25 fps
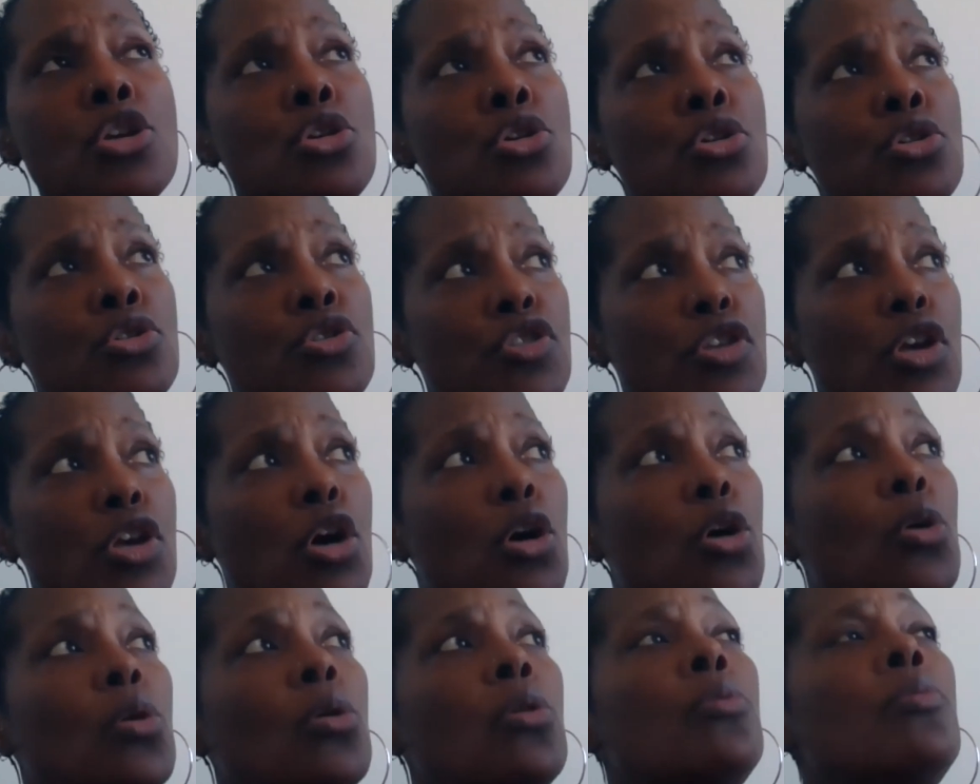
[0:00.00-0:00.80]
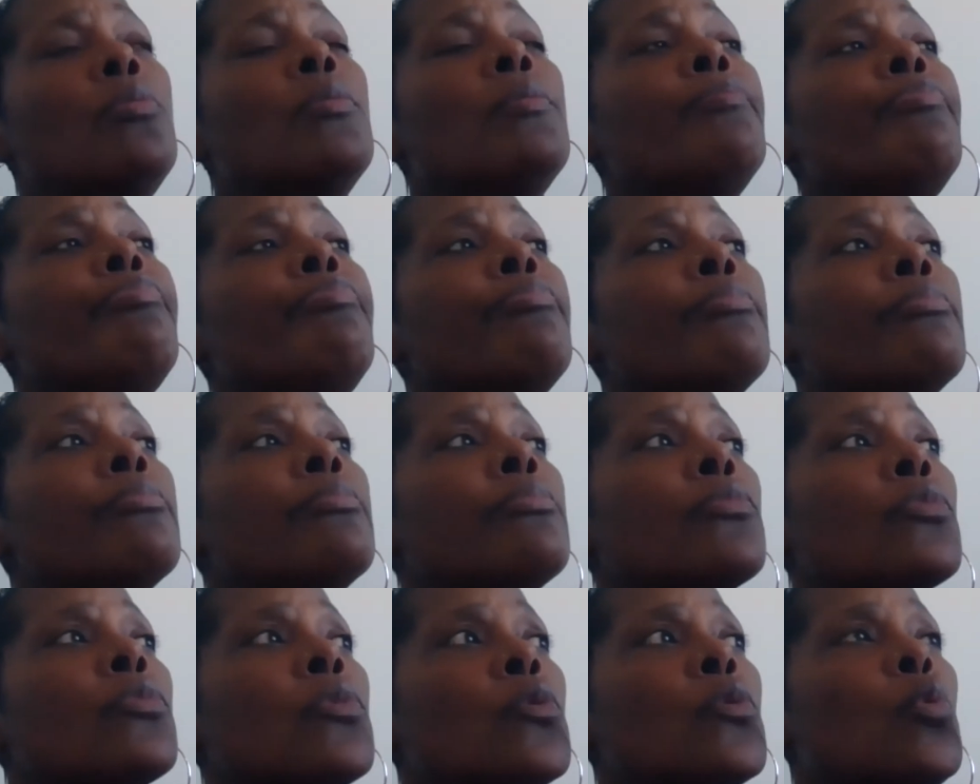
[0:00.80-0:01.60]
So
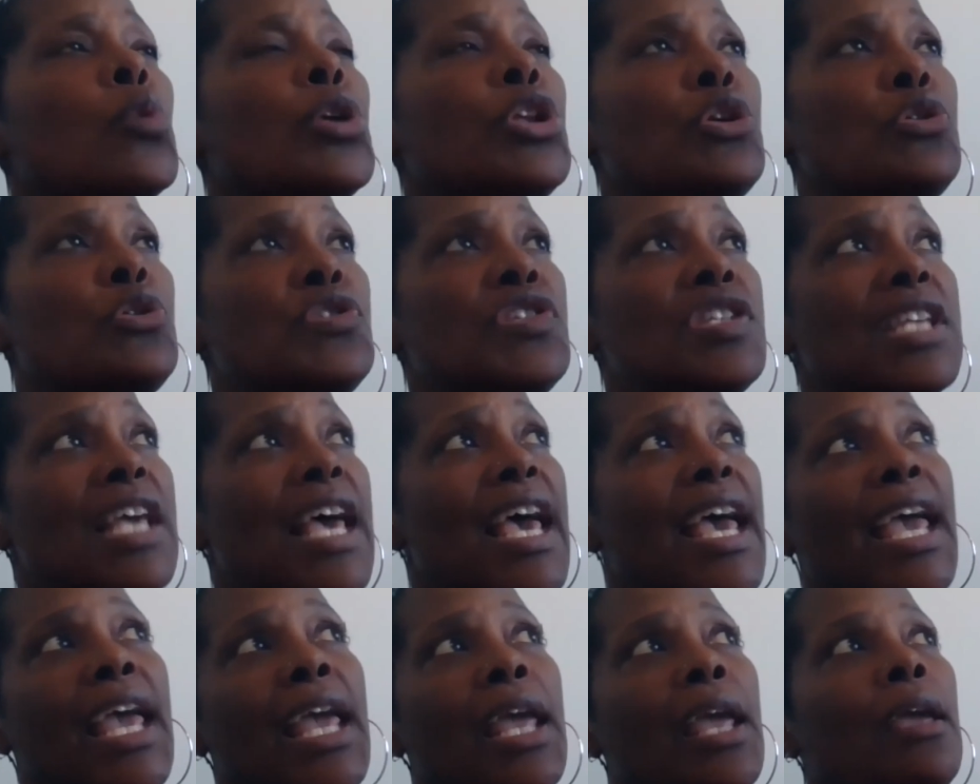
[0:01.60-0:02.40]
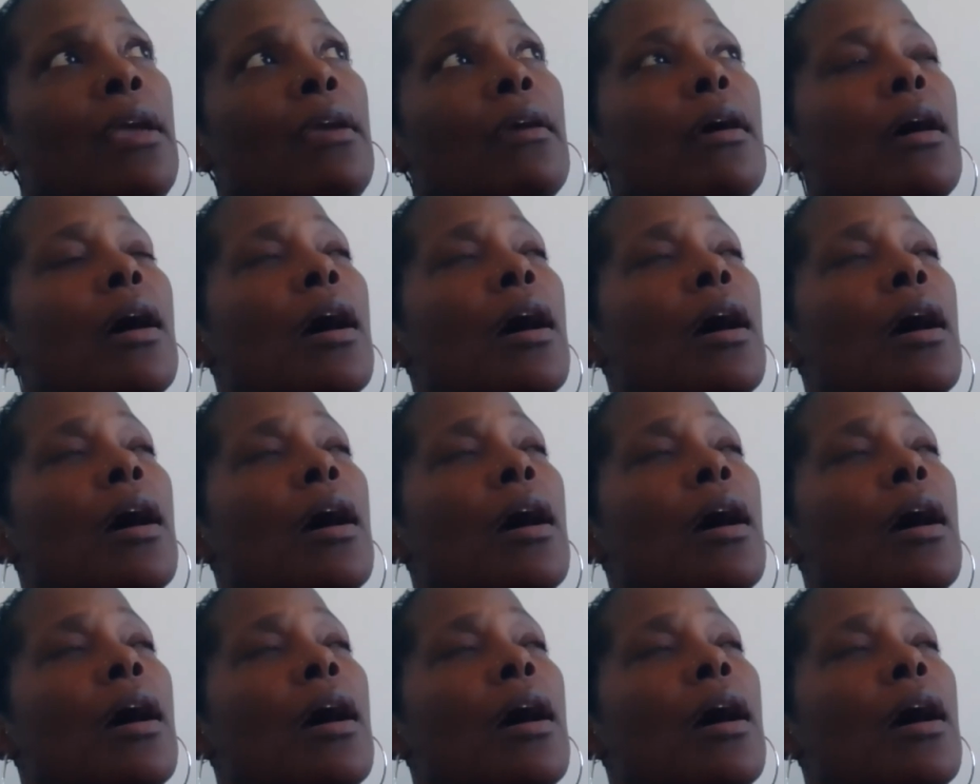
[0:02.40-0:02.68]
when you say